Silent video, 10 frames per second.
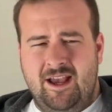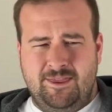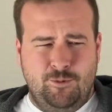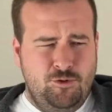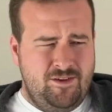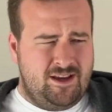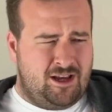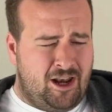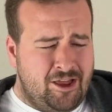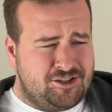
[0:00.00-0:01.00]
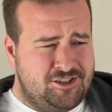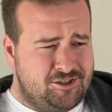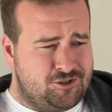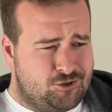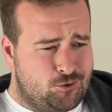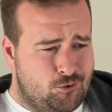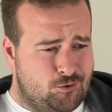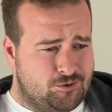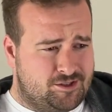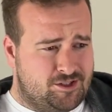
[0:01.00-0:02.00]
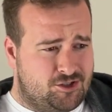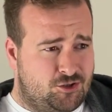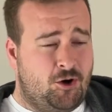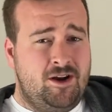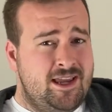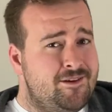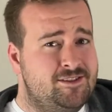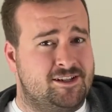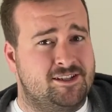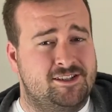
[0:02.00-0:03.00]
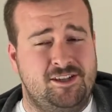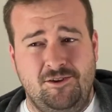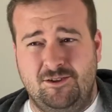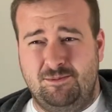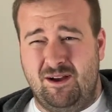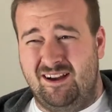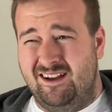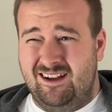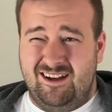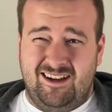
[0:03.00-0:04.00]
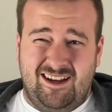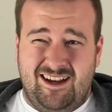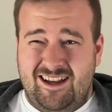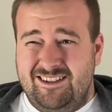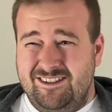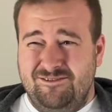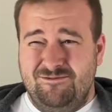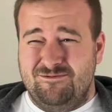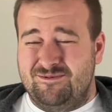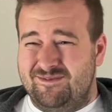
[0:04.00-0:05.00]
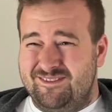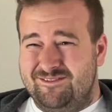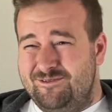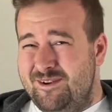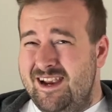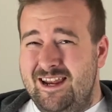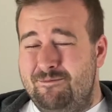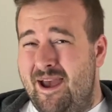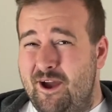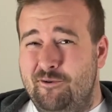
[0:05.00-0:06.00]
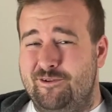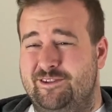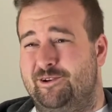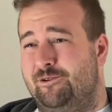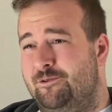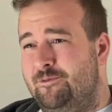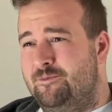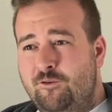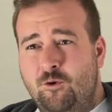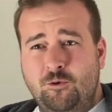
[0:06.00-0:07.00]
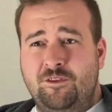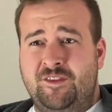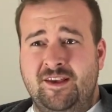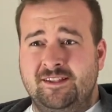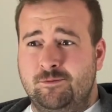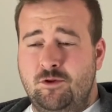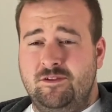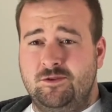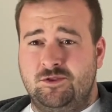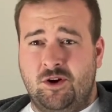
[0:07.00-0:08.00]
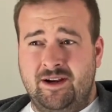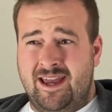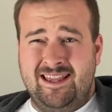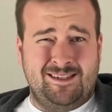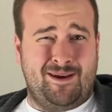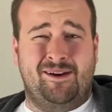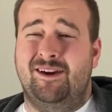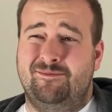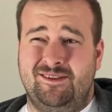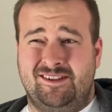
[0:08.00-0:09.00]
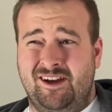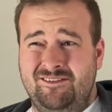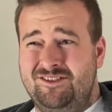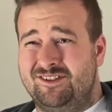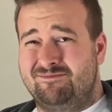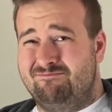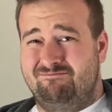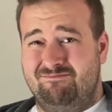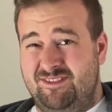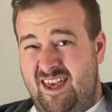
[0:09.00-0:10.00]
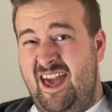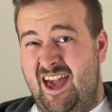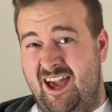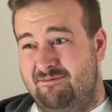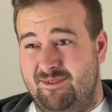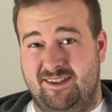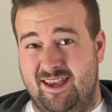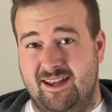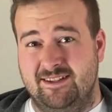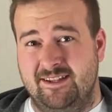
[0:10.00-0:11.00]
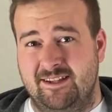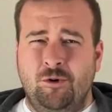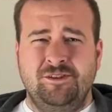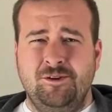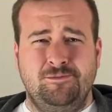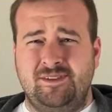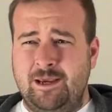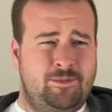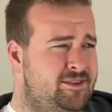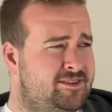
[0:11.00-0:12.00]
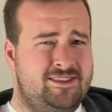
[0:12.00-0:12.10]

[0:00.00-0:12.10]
The movie clutches at straws to try and give us an excuse, but doesn't really pay off at all. For all the things the movie was trying to hint about him, he's kind of just there in the end. Also, same with